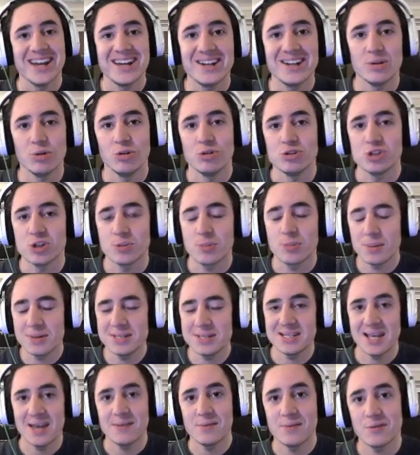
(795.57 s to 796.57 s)
launcher, probably
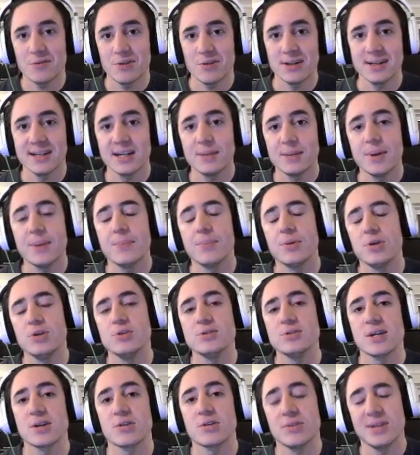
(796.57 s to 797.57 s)
save it for a little bit, but
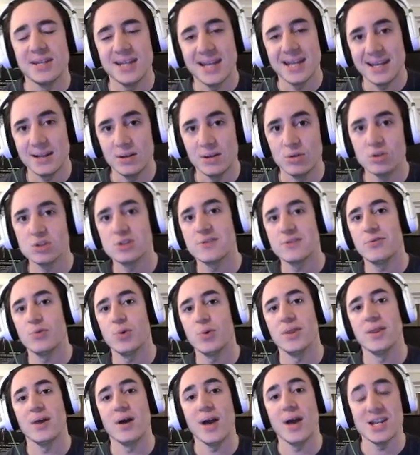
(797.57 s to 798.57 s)
use the grenade launcher for
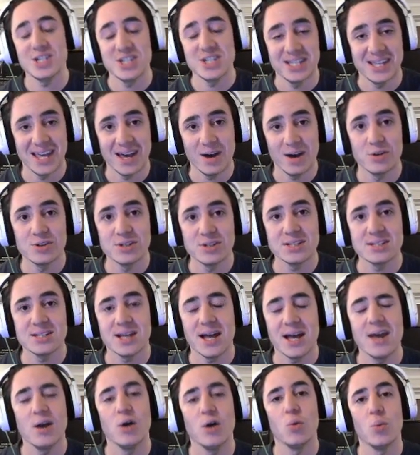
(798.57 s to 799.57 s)
when they actually get onto
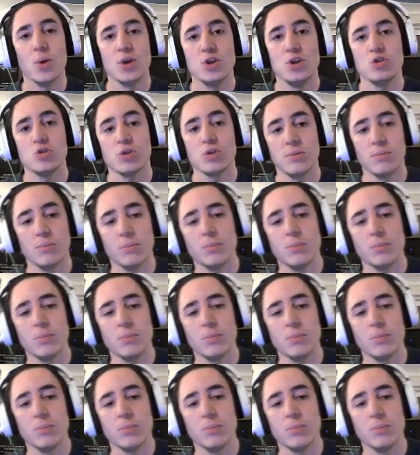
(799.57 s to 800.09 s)
site or when you can